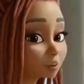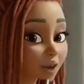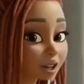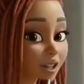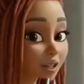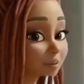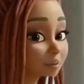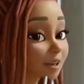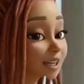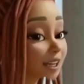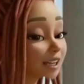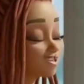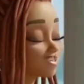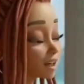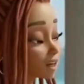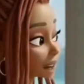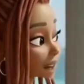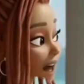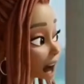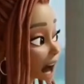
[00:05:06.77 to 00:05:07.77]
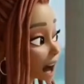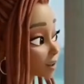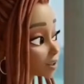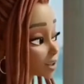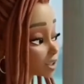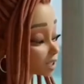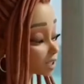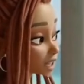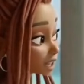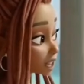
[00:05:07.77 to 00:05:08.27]
with me. I'll
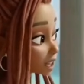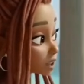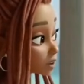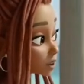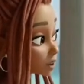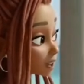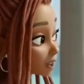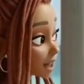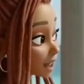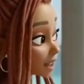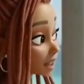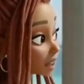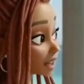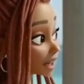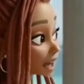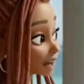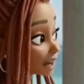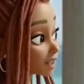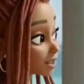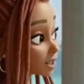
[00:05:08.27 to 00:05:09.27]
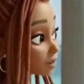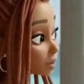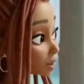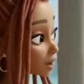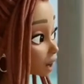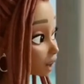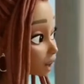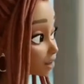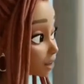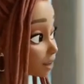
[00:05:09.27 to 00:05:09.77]
see you in the next
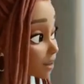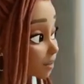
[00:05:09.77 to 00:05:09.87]
one.